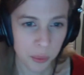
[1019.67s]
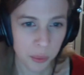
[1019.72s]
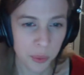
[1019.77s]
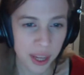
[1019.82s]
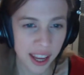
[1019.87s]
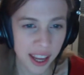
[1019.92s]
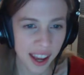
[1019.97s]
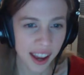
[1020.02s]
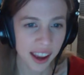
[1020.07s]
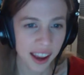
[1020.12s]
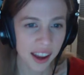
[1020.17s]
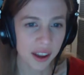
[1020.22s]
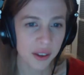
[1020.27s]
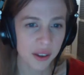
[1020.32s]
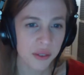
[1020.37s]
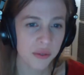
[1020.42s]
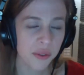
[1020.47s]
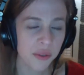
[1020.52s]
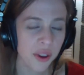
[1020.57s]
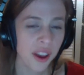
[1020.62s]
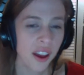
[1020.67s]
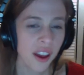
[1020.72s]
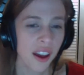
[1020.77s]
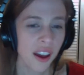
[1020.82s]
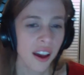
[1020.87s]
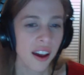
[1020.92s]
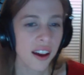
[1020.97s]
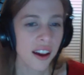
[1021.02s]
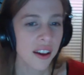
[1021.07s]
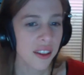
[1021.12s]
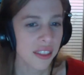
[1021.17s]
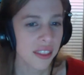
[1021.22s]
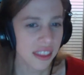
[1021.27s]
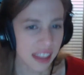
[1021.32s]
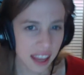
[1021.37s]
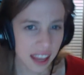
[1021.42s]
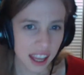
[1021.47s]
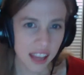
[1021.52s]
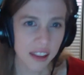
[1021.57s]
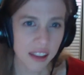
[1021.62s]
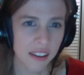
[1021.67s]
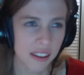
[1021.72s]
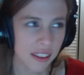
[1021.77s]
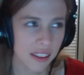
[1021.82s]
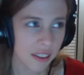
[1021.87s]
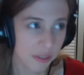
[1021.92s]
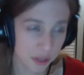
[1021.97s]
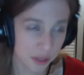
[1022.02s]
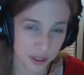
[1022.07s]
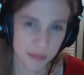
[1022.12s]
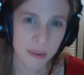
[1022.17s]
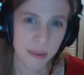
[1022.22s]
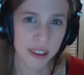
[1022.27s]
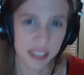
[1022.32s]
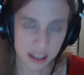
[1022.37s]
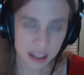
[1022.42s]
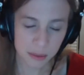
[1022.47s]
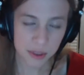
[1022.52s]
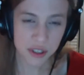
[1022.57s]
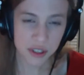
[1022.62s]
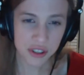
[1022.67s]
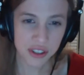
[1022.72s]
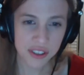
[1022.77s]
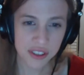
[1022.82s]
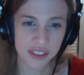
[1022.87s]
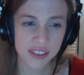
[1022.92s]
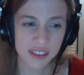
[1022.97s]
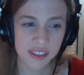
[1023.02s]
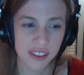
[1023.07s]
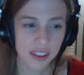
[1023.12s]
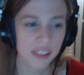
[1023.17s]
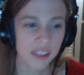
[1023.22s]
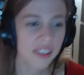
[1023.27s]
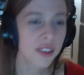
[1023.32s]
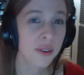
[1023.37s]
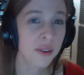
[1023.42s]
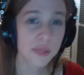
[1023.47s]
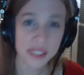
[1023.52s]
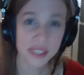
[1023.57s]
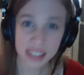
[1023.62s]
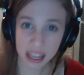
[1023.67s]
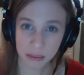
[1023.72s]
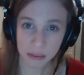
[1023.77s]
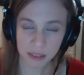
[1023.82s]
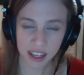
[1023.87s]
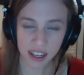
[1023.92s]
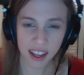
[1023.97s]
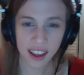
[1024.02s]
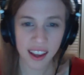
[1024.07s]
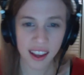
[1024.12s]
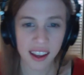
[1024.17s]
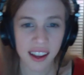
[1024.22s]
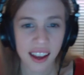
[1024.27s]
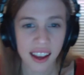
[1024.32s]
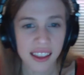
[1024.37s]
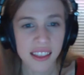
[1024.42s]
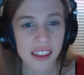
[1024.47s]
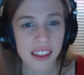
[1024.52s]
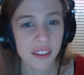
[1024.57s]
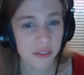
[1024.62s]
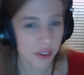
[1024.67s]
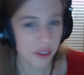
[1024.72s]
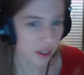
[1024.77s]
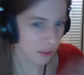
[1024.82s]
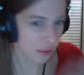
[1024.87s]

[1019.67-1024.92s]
We have uh, the A, the first melody, which is you know statement A, and then followed